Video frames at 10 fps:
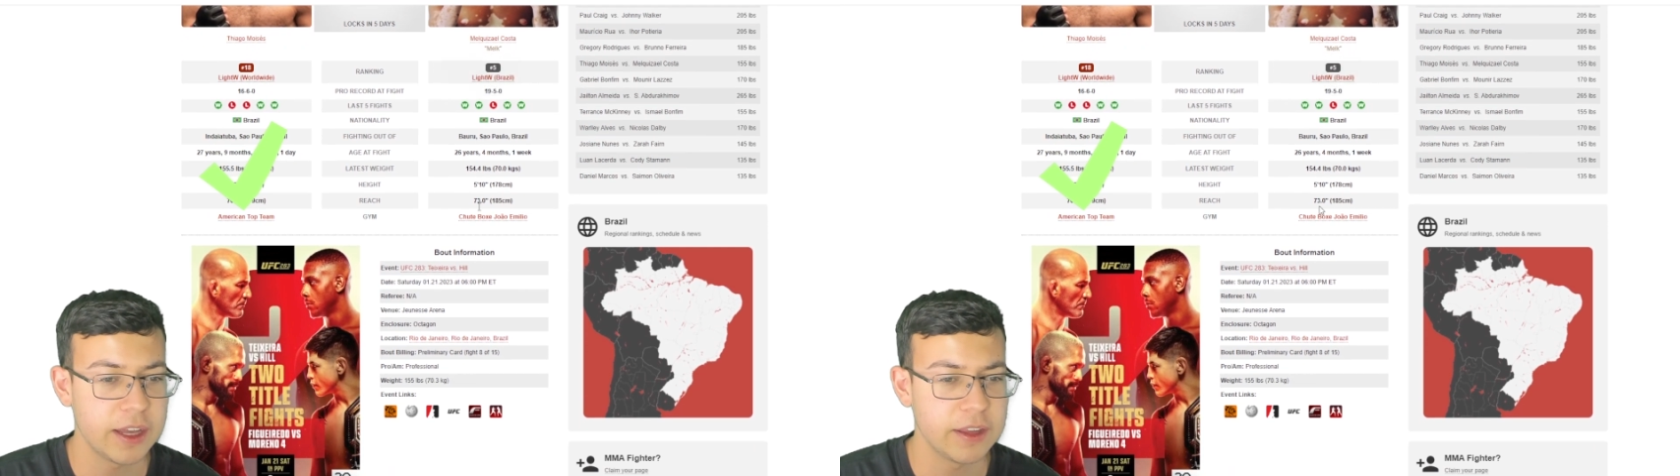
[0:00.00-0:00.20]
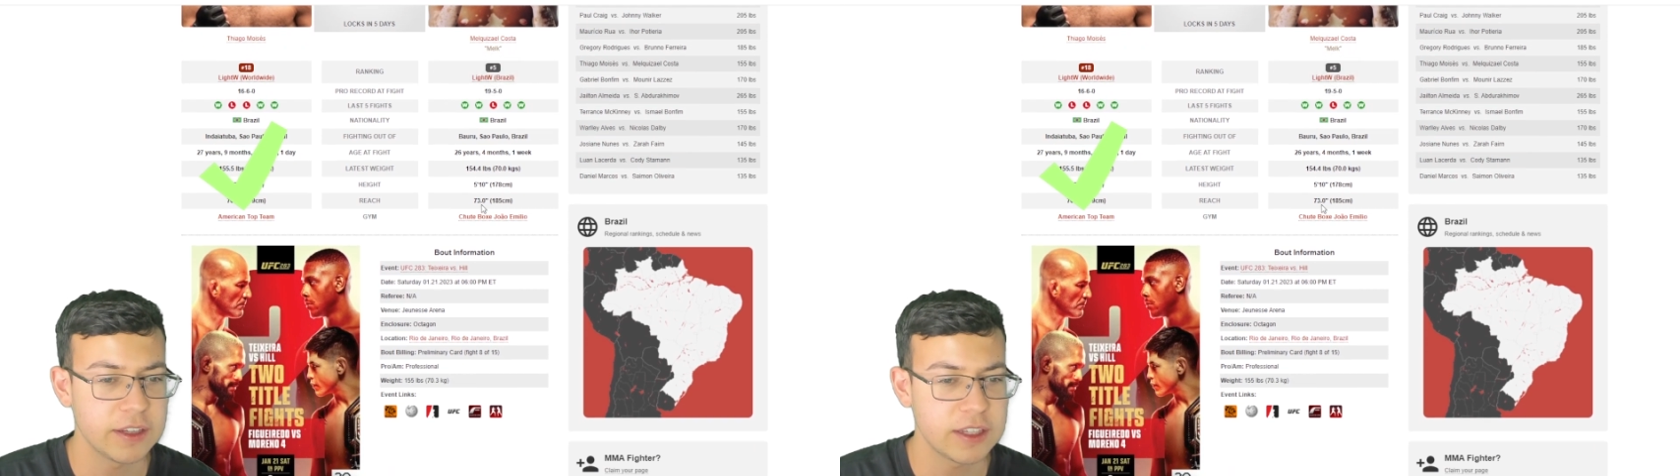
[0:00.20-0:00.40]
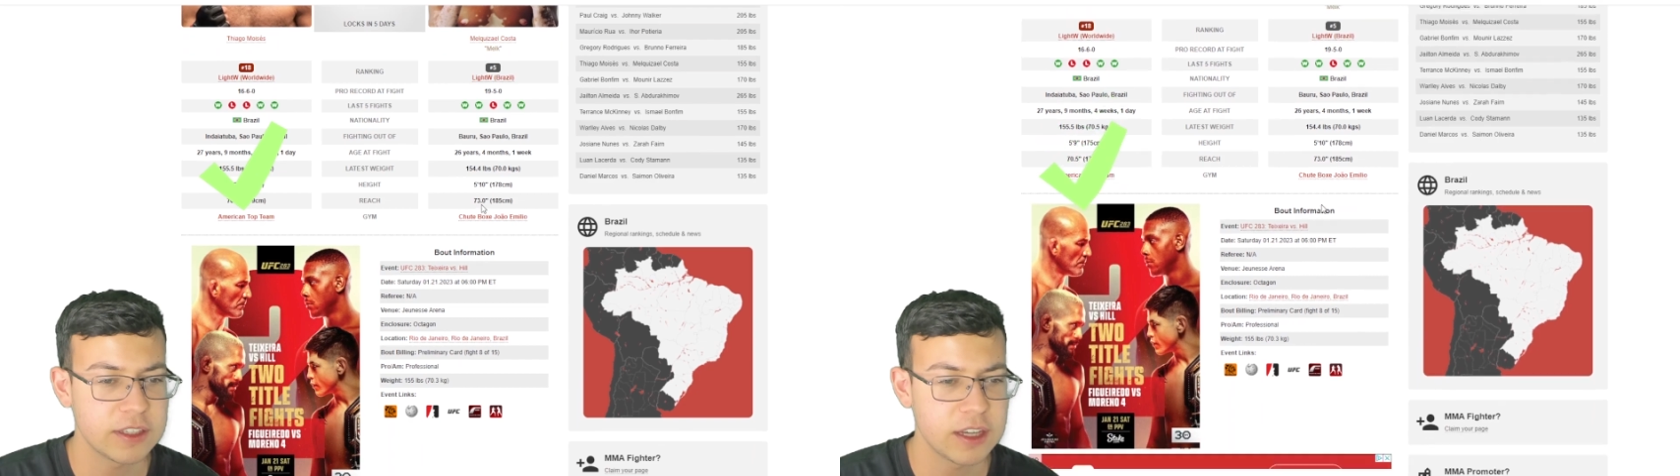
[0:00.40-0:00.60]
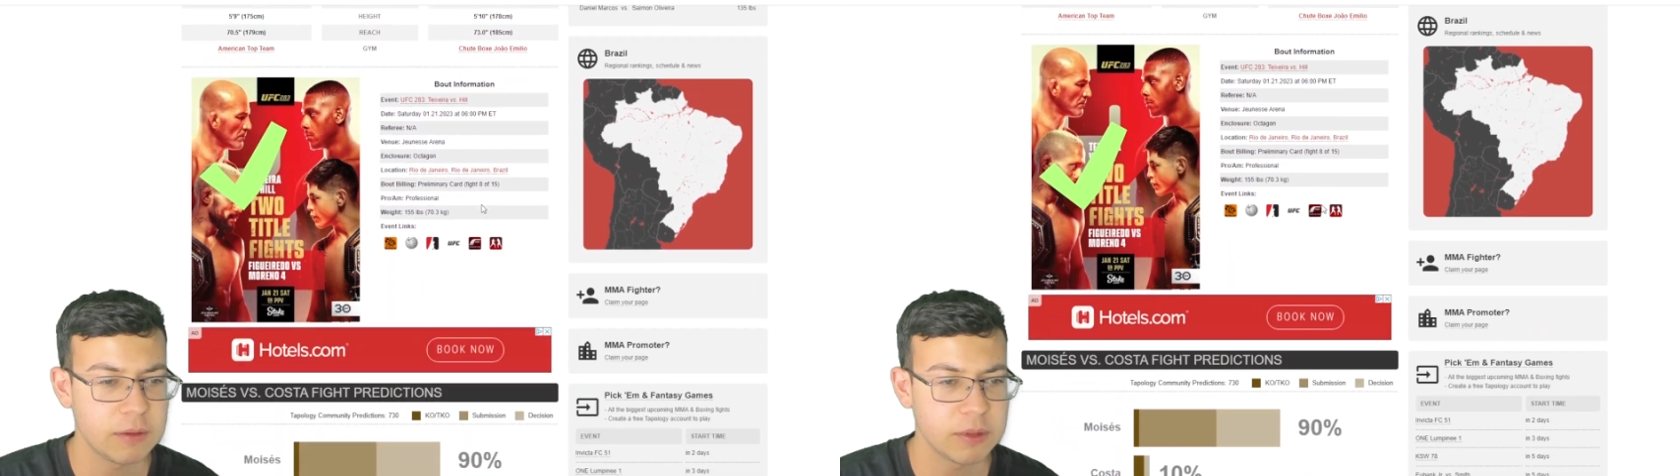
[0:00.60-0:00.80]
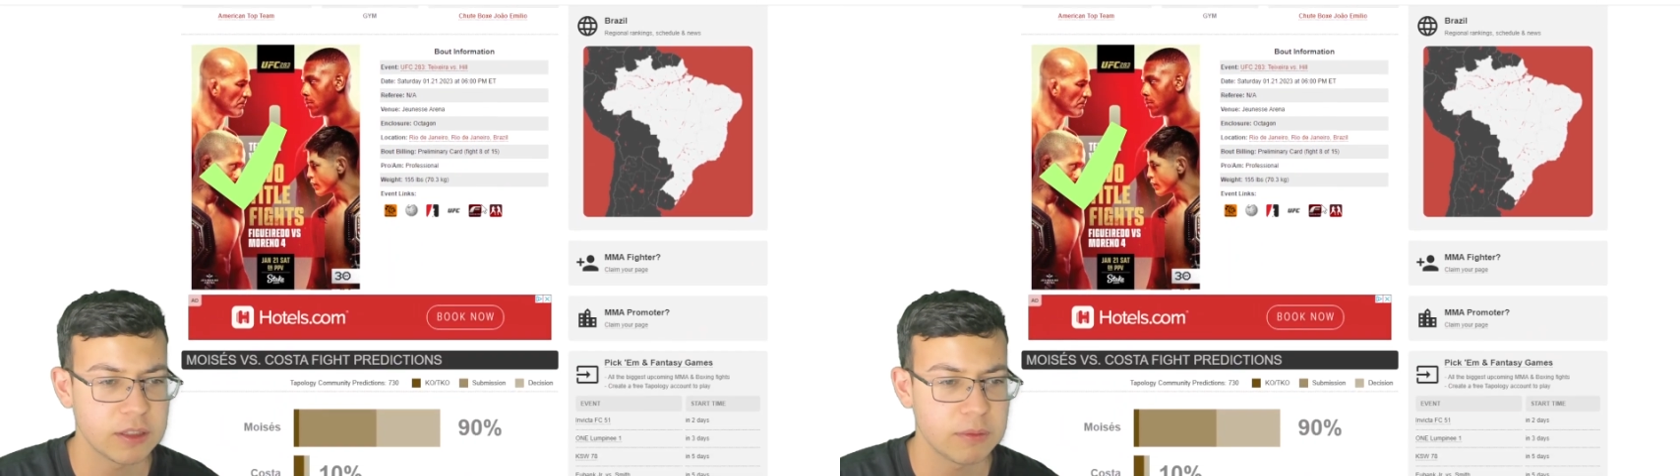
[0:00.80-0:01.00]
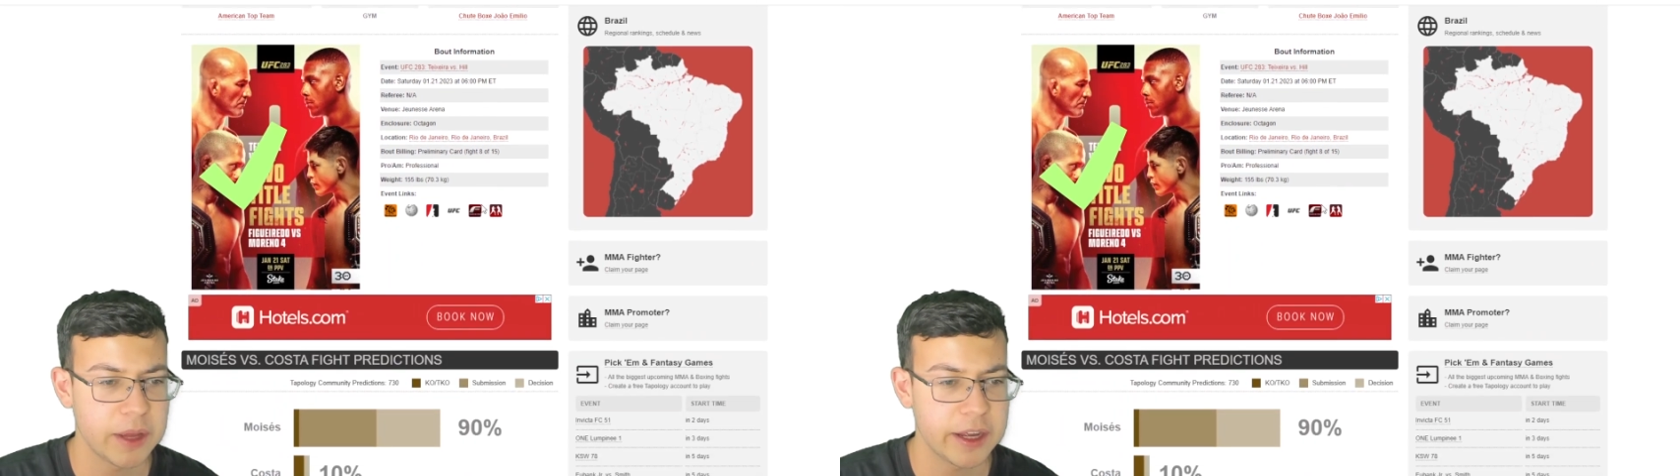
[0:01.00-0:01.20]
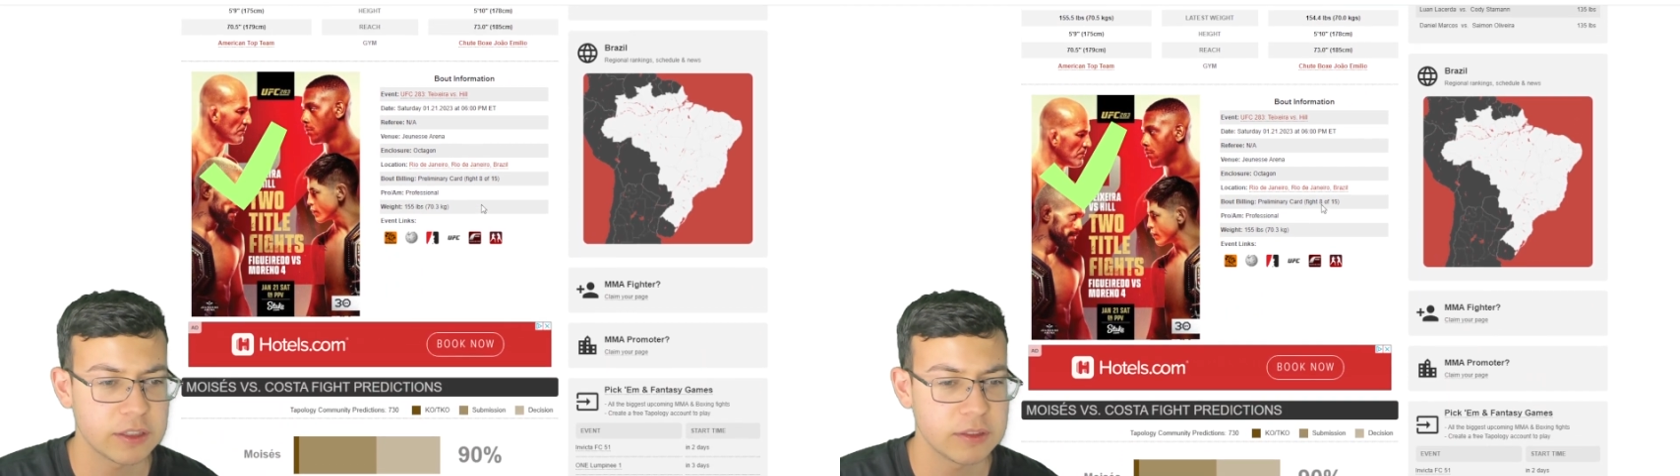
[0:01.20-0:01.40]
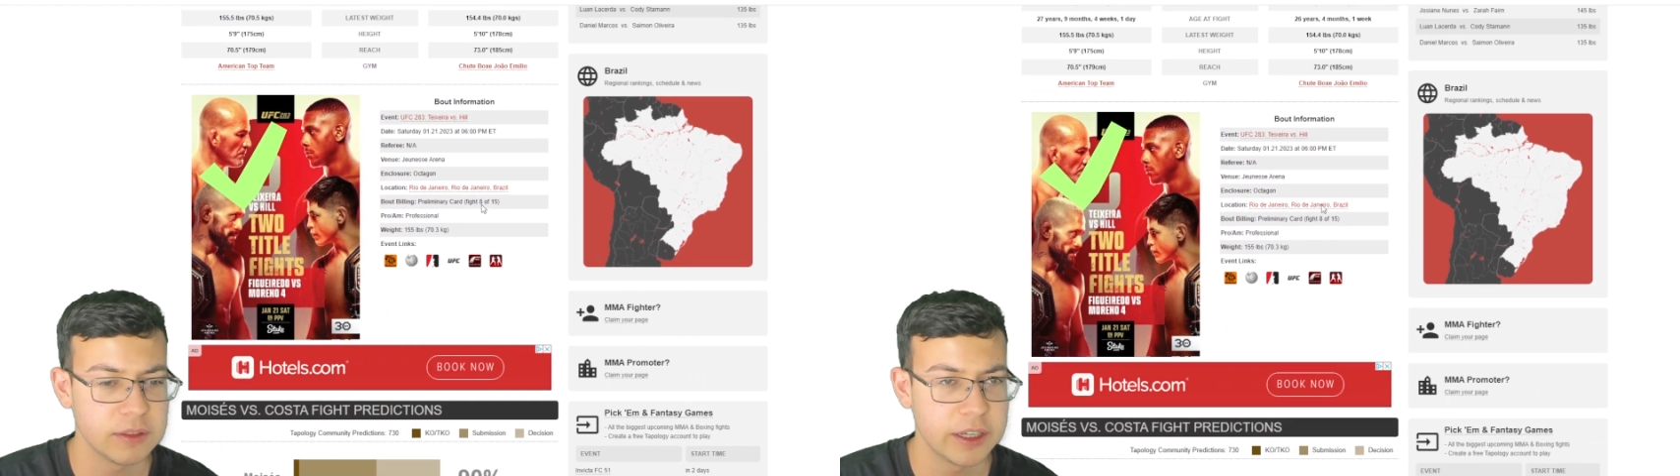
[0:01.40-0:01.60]
unless they set up this
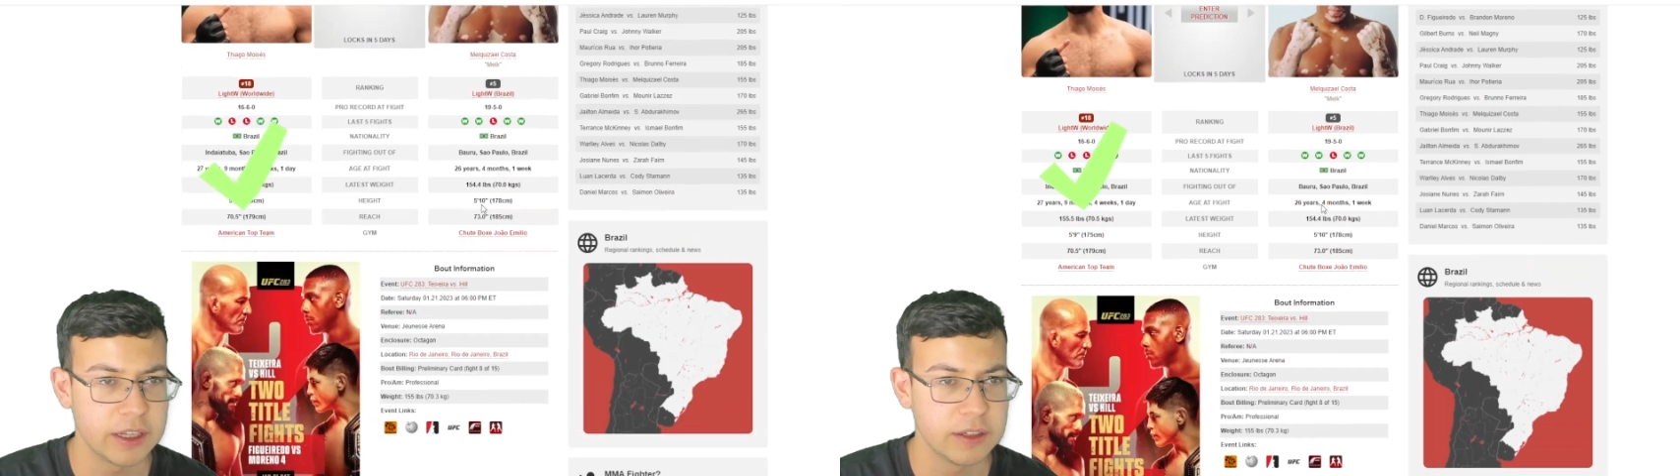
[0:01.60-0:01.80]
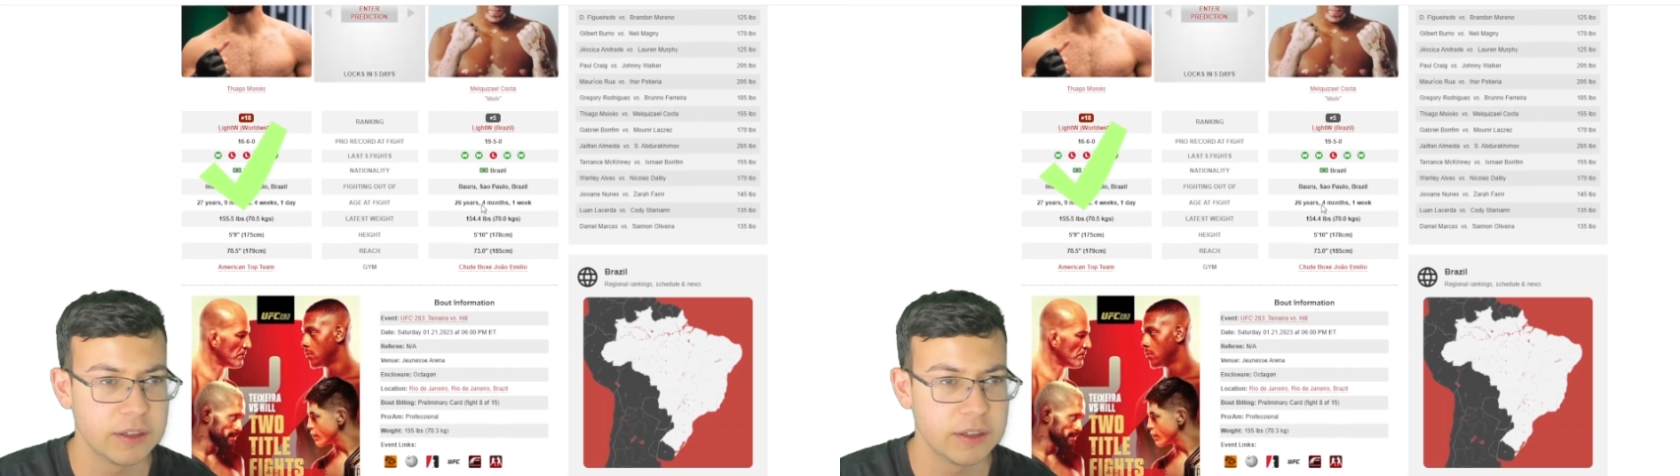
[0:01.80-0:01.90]
match late.